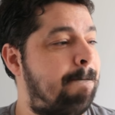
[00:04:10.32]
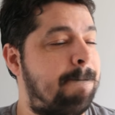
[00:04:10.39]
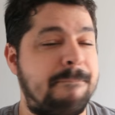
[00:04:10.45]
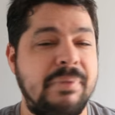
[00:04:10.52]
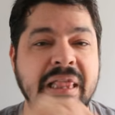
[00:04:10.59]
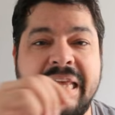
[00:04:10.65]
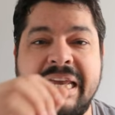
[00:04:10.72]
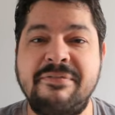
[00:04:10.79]

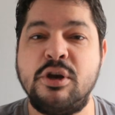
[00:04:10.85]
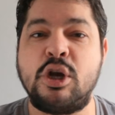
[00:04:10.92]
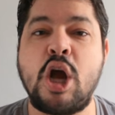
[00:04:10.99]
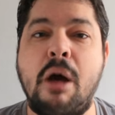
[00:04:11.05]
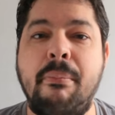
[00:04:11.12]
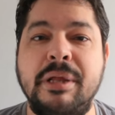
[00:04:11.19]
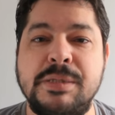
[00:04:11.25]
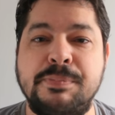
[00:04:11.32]
leave your
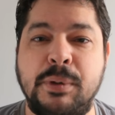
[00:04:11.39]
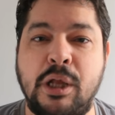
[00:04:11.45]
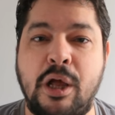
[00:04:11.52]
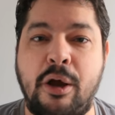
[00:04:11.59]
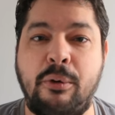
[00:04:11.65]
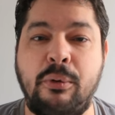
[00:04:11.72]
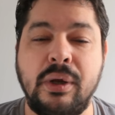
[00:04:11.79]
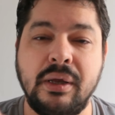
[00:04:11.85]
comments
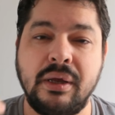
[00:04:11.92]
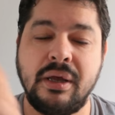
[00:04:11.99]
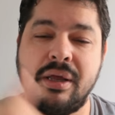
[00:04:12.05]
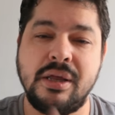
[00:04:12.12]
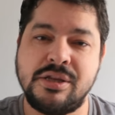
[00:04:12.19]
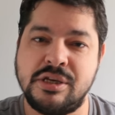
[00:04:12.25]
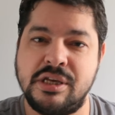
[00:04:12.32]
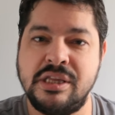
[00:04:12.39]
below,
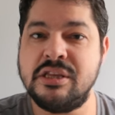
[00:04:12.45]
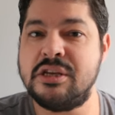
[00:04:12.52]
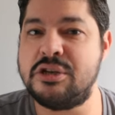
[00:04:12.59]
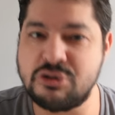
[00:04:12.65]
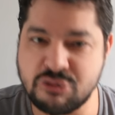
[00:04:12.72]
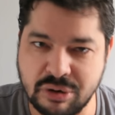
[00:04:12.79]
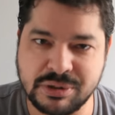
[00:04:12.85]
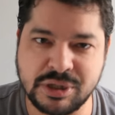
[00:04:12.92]
in the
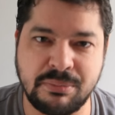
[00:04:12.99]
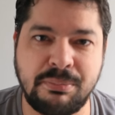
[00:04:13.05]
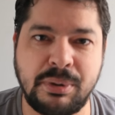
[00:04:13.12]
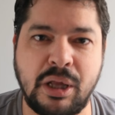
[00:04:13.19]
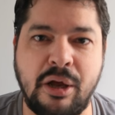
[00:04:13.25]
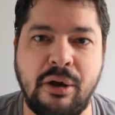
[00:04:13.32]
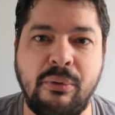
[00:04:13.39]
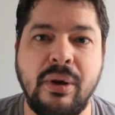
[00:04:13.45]
description
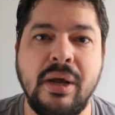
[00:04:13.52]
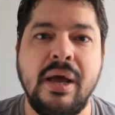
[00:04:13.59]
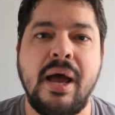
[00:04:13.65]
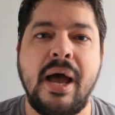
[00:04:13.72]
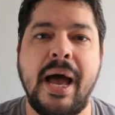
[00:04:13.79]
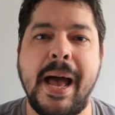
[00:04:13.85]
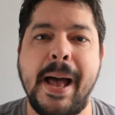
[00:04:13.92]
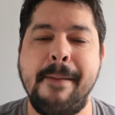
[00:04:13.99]
below,
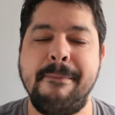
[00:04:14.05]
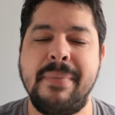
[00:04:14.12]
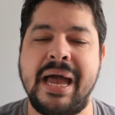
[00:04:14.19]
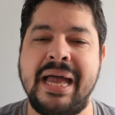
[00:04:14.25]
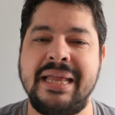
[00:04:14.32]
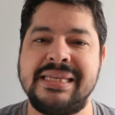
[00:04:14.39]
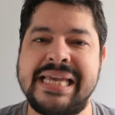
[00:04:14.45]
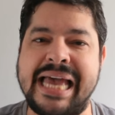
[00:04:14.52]

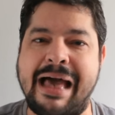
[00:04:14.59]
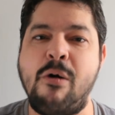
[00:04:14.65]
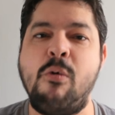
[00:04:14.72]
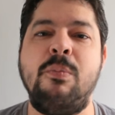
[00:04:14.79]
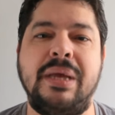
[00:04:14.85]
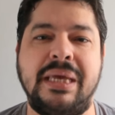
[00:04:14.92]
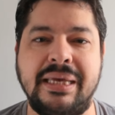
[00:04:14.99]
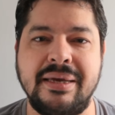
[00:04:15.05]
and tell
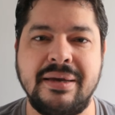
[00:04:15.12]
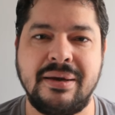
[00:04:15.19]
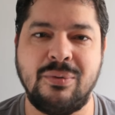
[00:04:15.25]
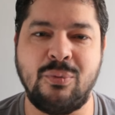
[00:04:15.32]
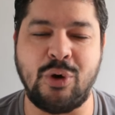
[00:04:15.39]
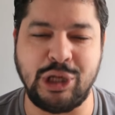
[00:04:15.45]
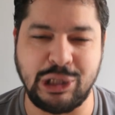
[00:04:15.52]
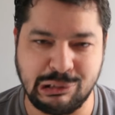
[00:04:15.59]
me
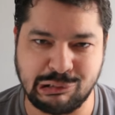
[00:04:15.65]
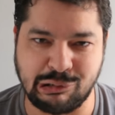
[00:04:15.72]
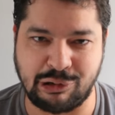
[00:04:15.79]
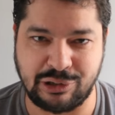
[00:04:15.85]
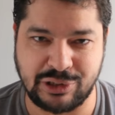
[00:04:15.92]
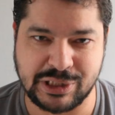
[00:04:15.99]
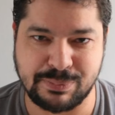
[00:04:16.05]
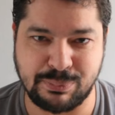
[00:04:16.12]
what you thought
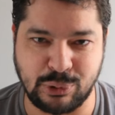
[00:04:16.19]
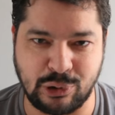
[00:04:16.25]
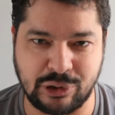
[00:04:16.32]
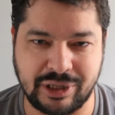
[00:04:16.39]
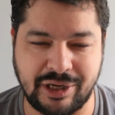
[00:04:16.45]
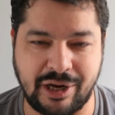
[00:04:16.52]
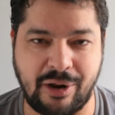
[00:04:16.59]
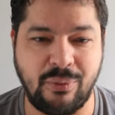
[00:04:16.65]
of this book,
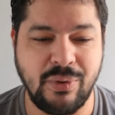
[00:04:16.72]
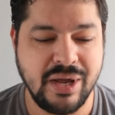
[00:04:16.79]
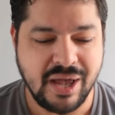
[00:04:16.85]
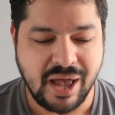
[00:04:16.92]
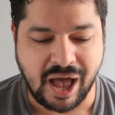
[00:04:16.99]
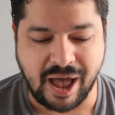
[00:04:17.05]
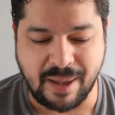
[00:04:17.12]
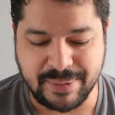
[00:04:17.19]
you know.
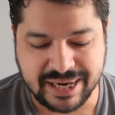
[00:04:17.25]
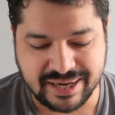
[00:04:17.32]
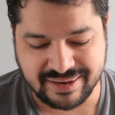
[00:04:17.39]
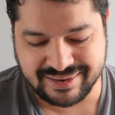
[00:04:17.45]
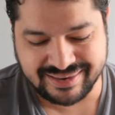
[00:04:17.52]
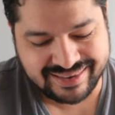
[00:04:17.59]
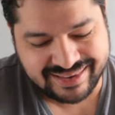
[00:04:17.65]
I mean...